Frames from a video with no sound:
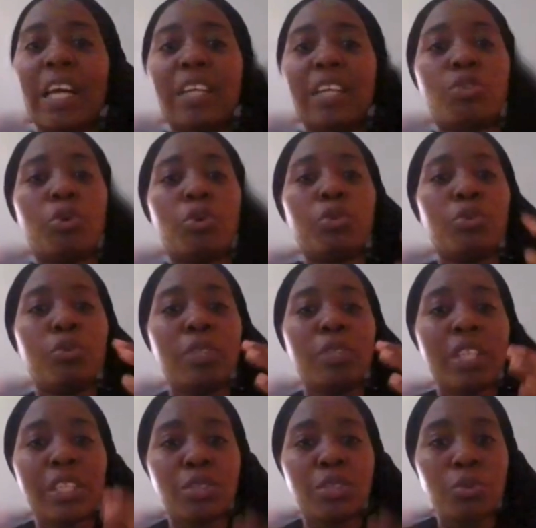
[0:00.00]
so you
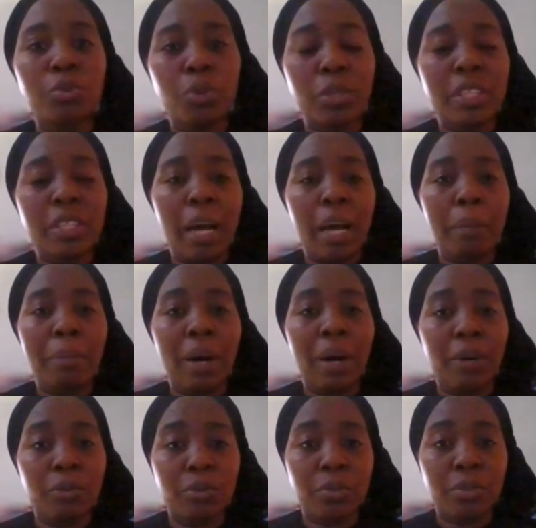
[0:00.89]
need to know the
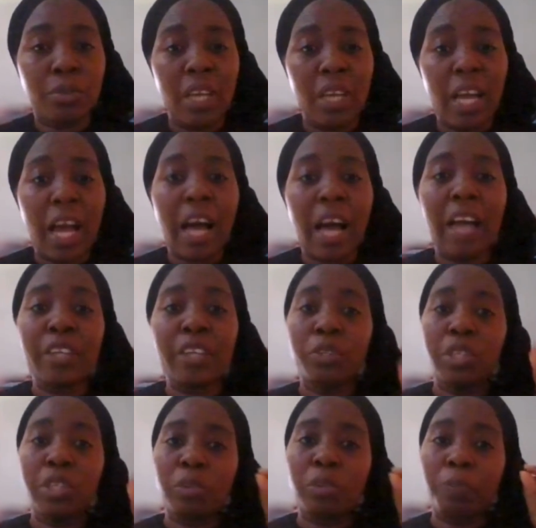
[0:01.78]
amount and you
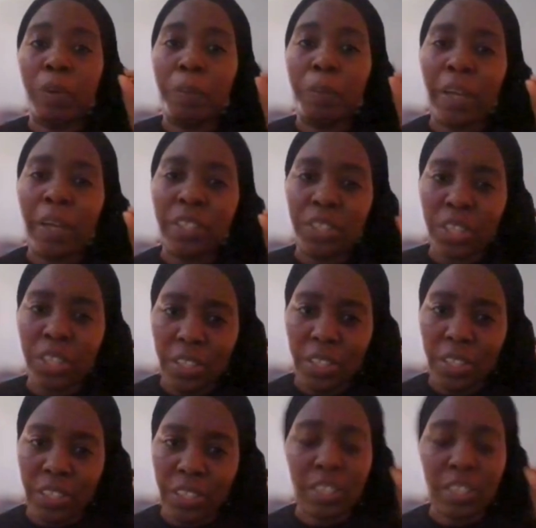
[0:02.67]
need to prepare change.